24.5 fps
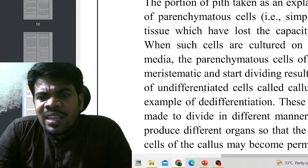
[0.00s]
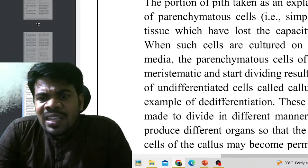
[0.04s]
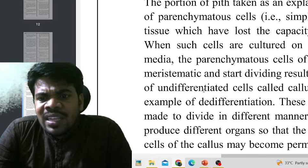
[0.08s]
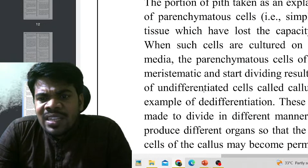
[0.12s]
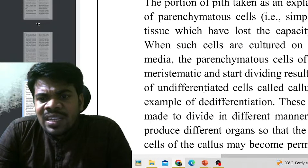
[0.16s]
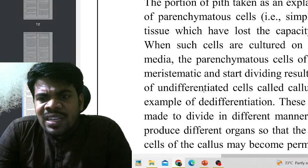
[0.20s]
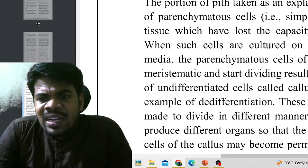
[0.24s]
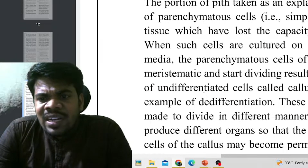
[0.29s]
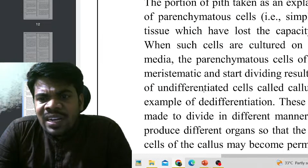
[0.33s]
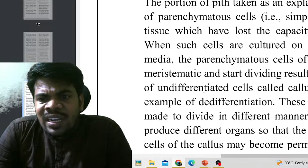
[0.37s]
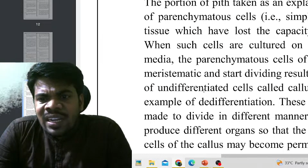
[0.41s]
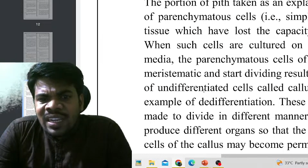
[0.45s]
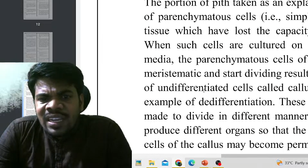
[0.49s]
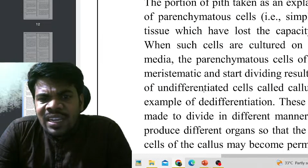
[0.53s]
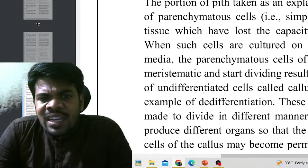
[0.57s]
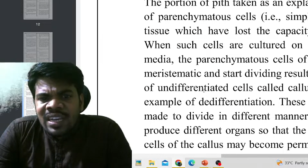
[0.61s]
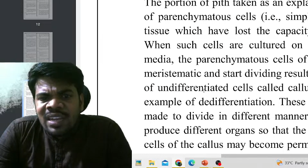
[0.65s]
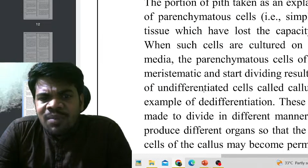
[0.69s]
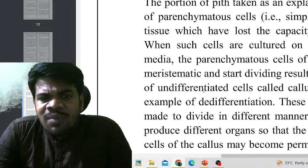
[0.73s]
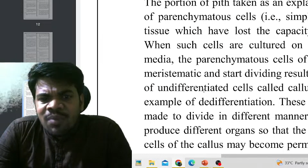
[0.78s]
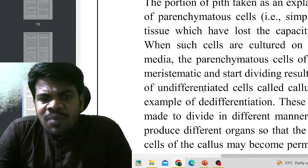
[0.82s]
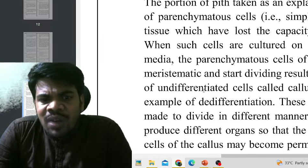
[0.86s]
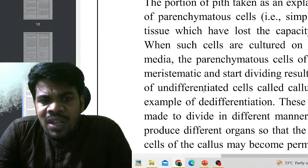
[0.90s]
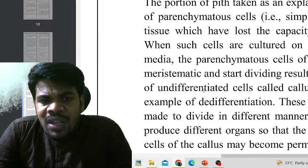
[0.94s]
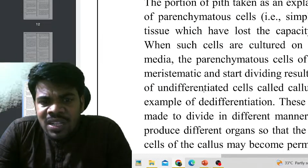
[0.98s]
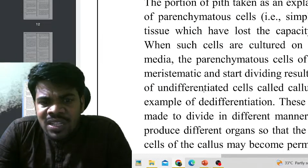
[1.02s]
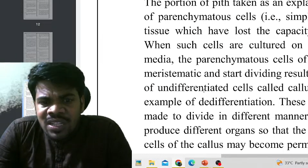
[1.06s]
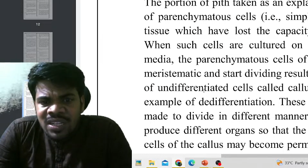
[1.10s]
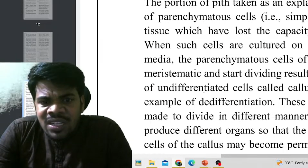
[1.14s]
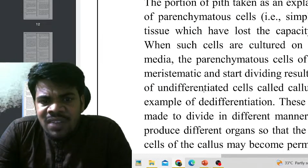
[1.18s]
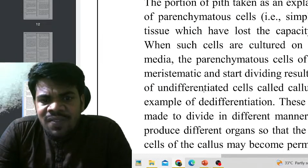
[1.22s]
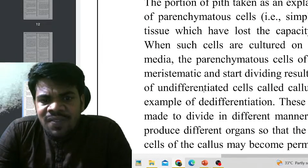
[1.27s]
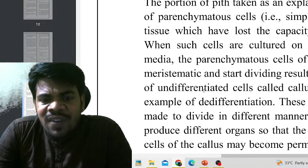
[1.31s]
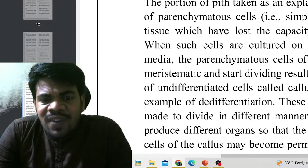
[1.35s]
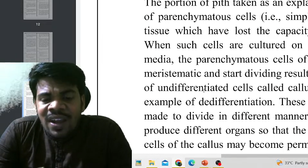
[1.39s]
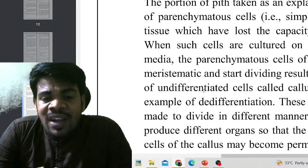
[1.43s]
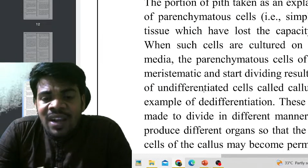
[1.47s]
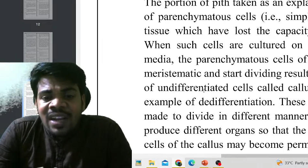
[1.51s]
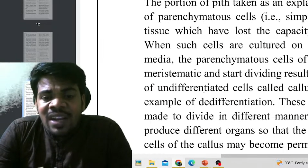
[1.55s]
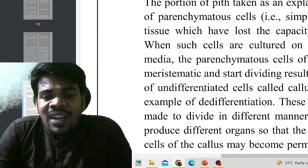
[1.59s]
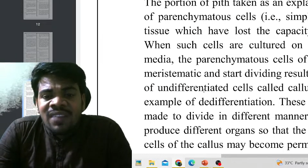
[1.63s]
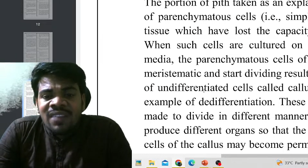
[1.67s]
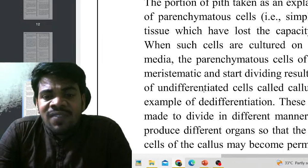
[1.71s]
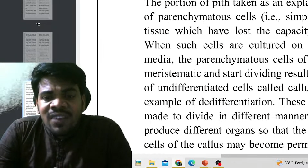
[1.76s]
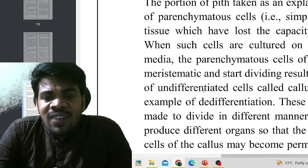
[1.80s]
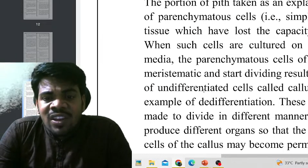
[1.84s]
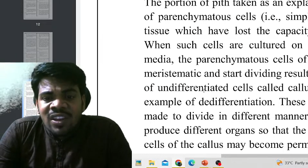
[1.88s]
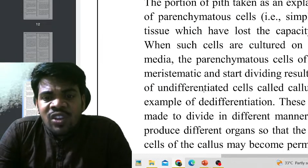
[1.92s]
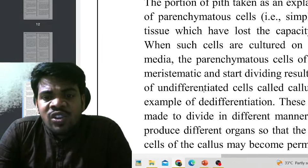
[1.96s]
resulting in a mass of
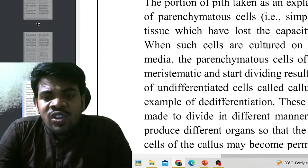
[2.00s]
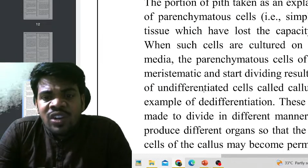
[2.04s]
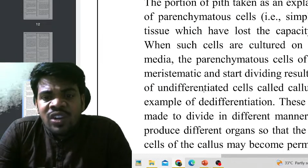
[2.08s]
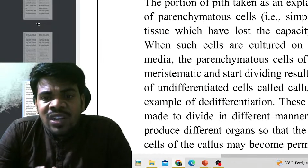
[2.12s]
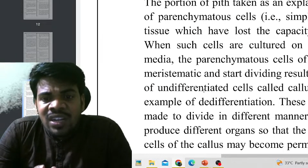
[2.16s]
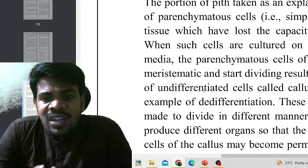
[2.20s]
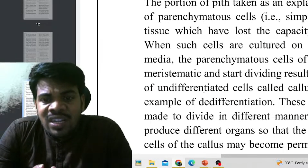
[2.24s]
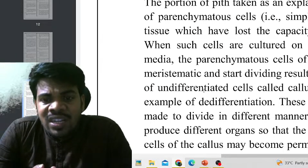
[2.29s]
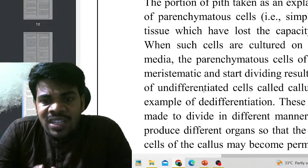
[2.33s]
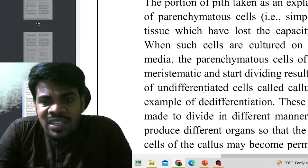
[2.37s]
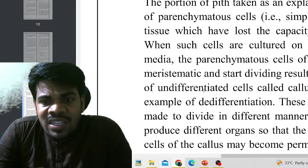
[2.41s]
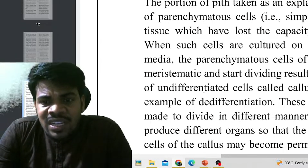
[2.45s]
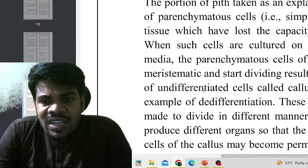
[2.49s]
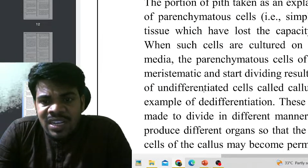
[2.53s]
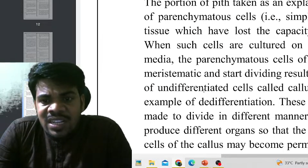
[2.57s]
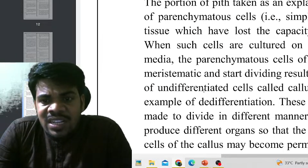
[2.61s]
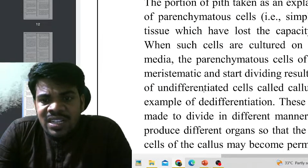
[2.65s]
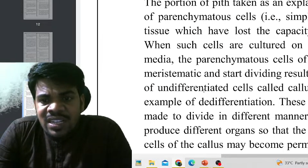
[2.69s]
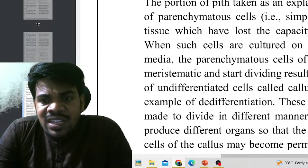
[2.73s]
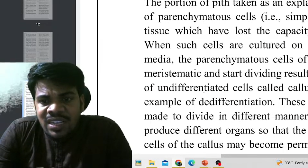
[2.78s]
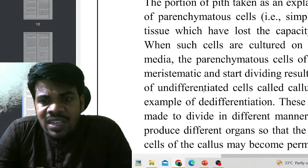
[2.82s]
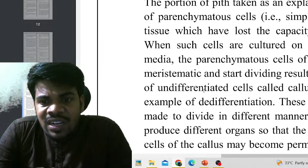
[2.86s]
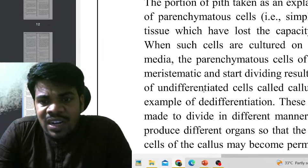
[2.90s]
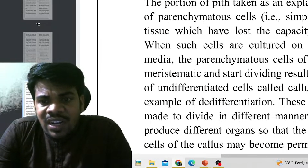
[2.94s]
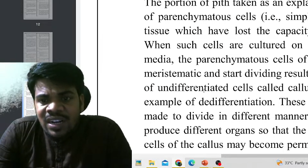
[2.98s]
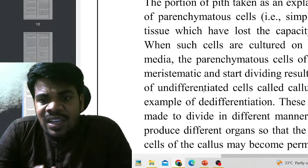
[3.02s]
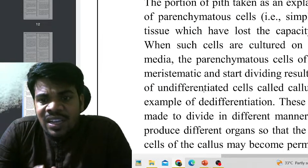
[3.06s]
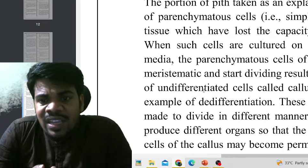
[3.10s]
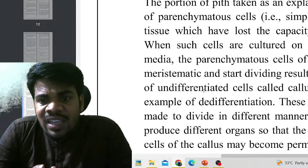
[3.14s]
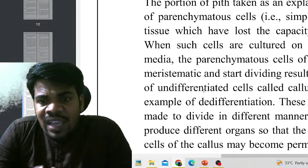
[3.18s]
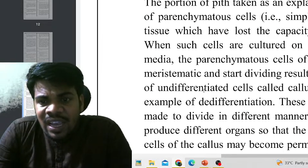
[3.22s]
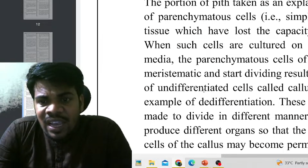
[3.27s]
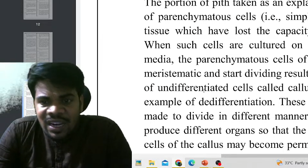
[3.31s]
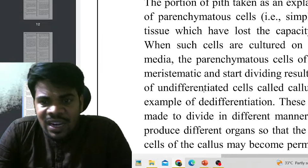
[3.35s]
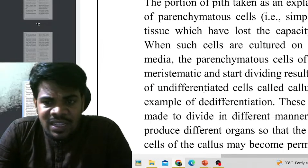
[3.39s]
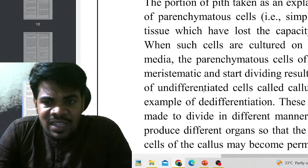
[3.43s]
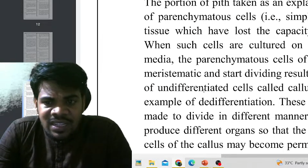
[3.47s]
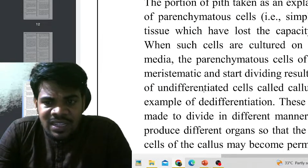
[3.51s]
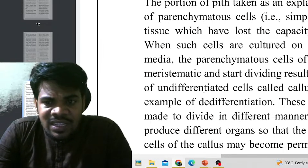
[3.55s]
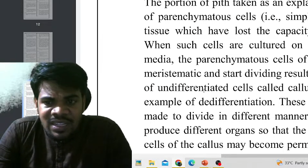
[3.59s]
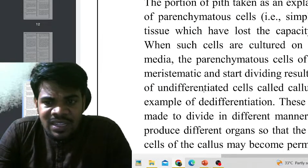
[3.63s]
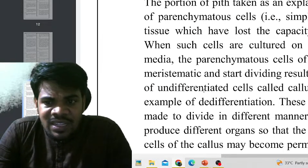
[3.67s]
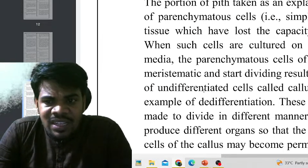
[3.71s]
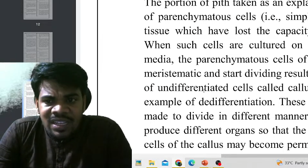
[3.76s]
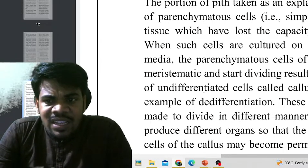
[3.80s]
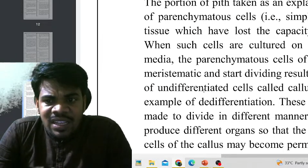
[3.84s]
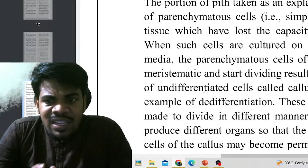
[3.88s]
undifferentiated cells called callus.